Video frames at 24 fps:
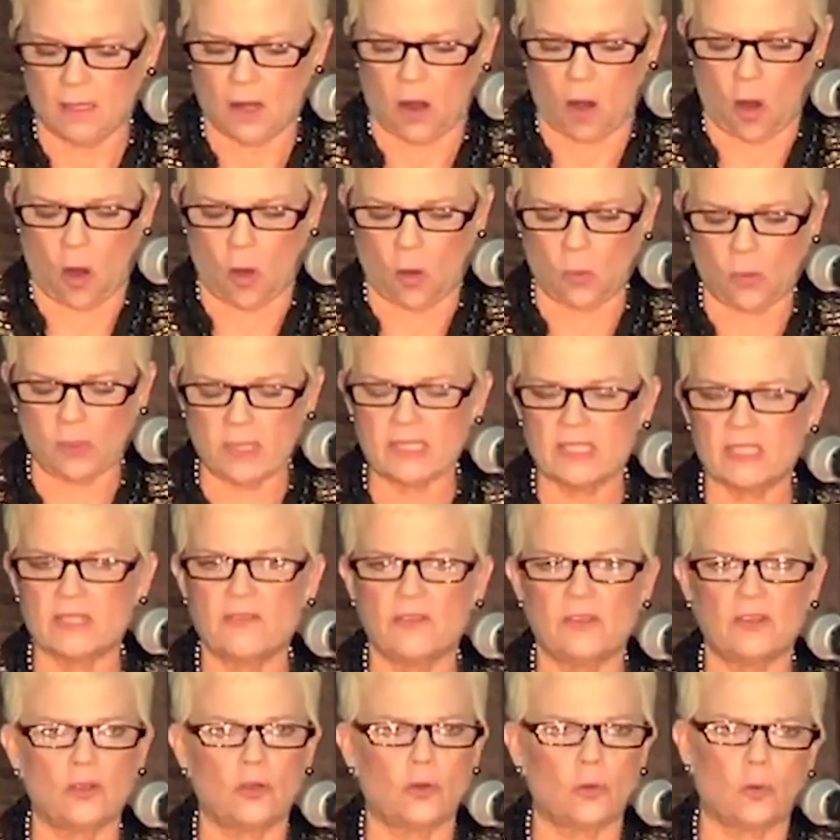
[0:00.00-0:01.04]
always
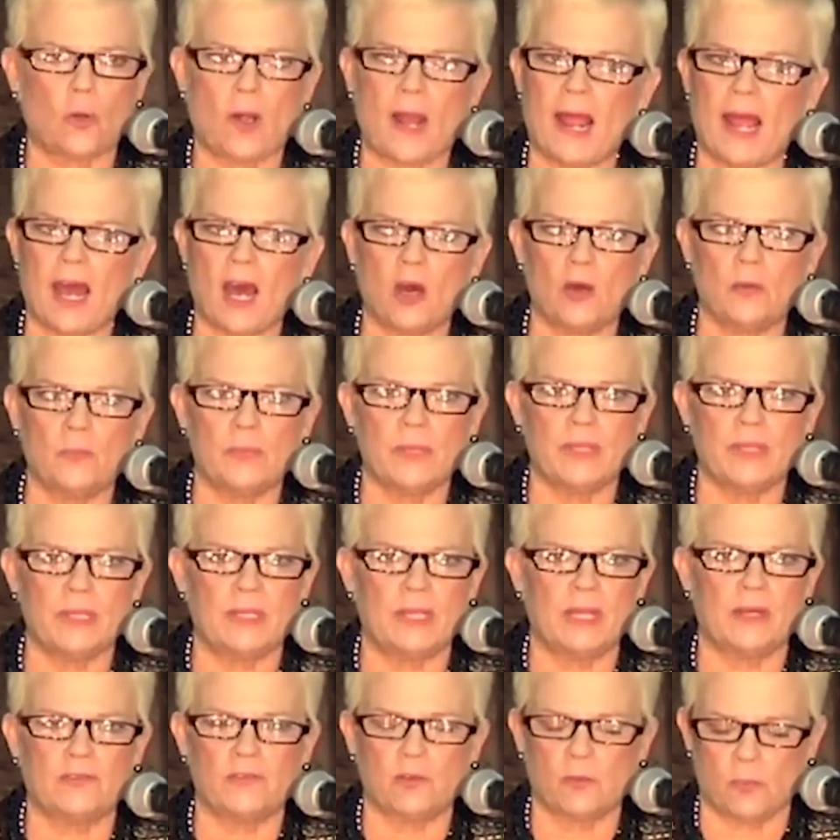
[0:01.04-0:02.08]
in the crowd but
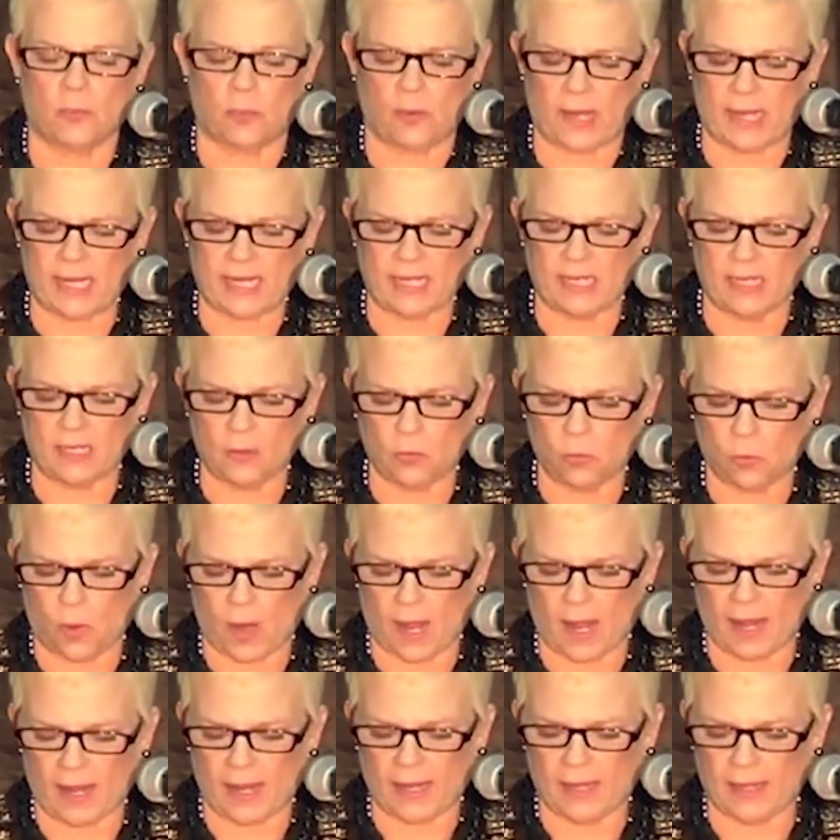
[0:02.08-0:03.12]
never breaking
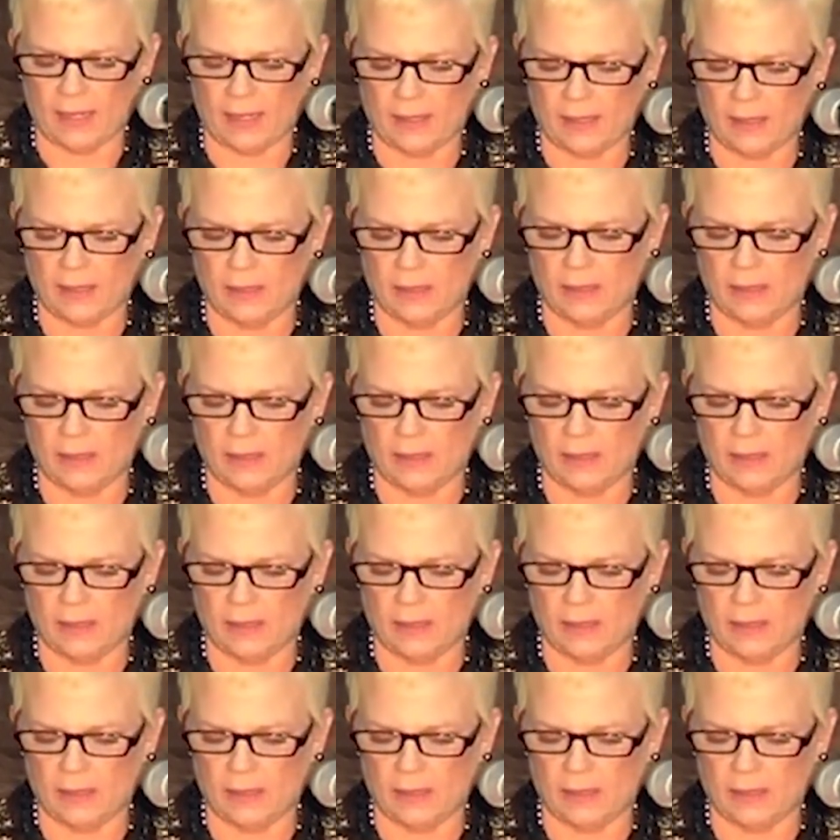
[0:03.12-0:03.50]
away,